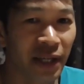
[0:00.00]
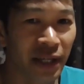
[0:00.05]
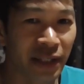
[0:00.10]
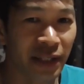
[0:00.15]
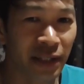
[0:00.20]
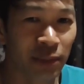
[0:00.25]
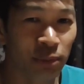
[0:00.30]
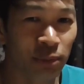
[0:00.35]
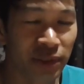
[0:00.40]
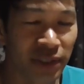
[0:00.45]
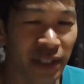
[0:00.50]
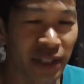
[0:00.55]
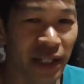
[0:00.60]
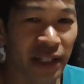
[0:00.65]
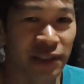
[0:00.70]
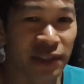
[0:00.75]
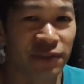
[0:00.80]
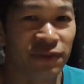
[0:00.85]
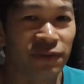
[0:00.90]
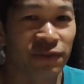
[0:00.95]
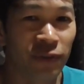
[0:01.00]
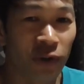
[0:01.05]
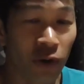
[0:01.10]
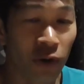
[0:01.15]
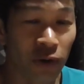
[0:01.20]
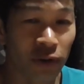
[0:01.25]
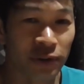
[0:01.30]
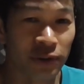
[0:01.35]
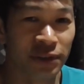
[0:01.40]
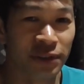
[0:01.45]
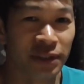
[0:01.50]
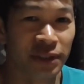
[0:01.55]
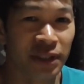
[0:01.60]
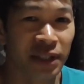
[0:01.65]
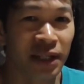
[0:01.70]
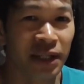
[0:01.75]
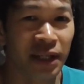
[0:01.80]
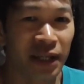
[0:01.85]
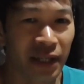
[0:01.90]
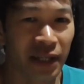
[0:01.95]
and they would catch frogs
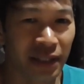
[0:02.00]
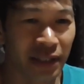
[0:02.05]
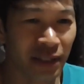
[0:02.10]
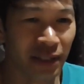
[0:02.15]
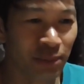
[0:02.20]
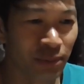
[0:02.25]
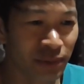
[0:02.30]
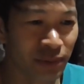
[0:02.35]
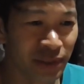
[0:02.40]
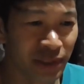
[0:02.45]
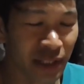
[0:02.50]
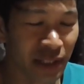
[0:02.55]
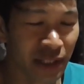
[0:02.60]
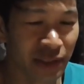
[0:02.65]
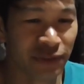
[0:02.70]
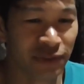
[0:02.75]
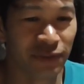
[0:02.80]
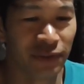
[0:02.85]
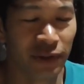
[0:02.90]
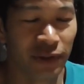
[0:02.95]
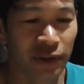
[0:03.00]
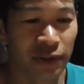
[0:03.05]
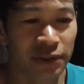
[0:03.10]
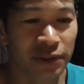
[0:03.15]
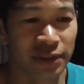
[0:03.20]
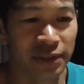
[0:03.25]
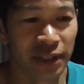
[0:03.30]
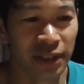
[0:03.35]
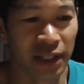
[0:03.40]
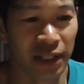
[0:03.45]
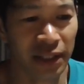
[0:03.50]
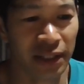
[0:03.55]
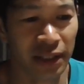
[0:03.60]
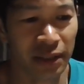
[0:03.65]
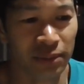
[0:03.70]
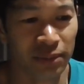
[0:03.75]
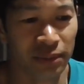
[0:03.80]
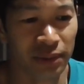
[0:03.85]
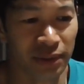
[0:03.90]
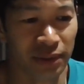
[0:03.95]
and they would catch frogs and
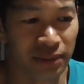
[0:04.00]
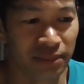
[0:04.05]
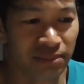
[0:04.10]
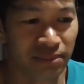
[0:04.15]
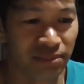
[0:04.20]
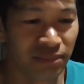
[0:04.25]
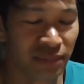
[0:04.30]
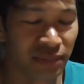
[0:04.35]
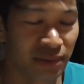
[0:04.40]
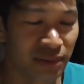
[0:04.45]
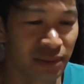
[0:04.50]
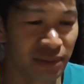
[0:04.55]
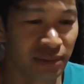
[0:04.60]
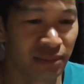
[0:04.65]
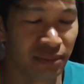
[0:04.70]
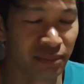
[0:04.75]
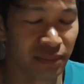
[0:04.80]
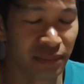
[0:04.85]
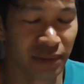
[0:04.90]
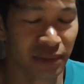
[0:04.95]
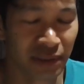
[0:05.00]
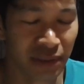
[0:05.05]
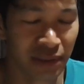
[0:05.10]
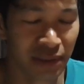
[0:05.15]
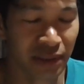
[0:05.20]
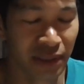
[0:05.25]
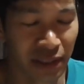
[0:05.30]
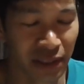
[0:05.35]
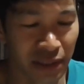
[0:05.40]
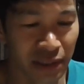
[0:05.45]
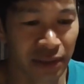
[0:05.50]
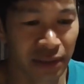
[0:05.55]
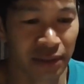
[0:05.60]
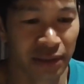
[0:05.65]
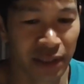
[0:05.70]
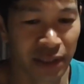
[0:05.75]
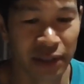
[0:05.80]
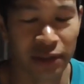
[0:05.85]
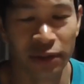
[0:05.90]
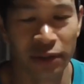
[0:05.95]
they would take
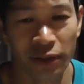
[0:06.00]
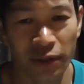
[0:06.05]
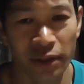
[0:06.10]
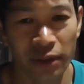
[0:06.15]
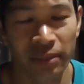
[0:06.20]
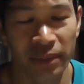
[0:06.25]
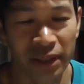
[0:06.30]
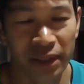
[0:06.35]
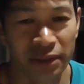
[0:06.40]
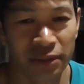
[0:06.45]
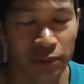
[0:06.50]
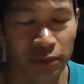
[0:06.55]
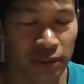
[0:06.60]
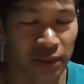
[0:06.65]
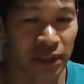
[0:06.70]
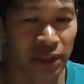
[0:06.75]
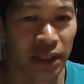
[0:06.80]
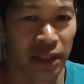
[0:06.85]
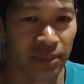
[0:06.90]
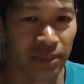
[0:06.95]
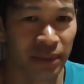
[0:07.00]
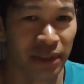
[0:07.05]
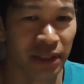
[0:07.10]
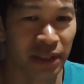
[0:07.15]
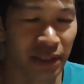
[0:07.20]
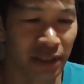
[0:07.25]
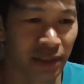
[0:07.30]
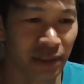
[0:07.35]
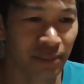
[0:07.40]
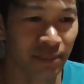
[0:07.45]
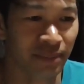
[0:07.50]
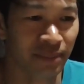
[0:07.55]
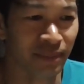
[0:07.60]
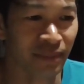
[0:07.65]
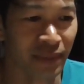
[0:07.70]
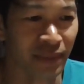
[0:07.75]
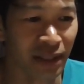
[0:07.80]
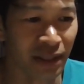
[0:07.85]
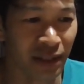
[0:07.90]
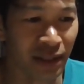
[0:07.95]
it take it home and cook it up and eat them
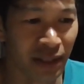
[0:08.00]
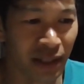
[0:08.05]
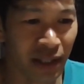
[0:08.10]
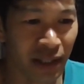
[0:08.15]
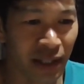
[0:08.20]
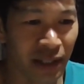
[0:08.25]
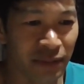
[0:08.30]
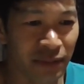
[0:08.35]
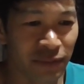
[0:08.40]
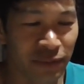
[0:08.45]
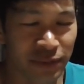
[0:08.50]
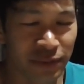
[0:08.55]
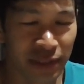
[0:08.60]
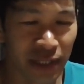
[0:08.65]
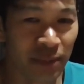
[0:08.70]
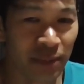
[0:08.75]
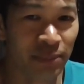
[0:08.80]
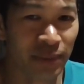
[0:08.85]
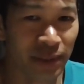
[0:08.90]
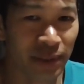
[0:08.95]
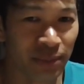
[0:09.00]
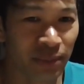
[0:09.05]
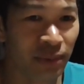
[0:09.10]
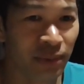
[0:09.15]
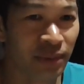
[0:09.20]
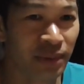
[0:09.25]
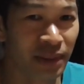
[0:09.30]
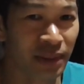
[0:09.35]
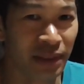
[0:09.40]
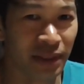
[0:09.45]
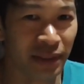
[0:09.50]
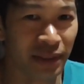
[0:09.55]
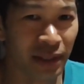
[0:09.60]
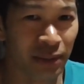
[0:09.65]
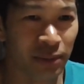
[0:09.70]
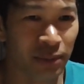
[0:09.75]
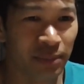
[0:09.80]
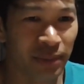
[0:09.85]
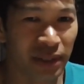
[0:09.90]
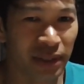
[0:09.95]
and for some people
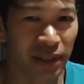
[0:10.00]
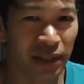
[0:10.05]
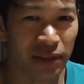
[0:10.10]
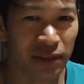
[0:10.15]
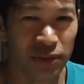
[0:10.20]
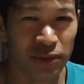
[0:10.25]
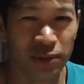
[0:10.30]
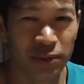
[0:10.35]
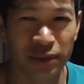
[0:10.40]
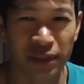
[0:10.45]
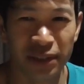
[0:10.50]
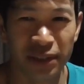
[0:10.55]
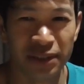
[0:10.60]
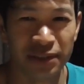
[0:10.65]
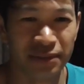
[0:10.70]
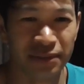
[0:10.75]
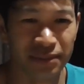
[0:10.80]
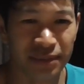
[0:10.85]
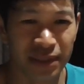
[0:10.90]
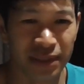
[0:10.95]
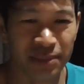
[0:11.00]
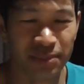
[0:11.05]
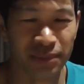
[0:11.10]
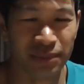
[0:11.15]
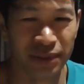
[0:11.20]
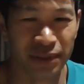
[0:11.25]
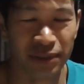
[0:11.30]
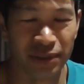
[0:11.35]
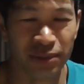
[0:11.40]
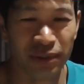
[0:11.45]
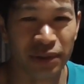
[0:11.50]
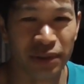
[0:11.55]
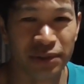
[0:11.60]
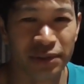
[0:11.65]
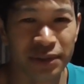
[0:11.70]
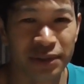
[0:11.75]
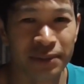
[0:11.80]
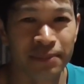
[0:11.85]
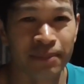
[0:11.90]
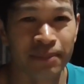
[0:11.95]
that would be like ew that's that's pretty
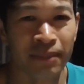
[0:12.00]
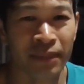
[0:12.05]
gross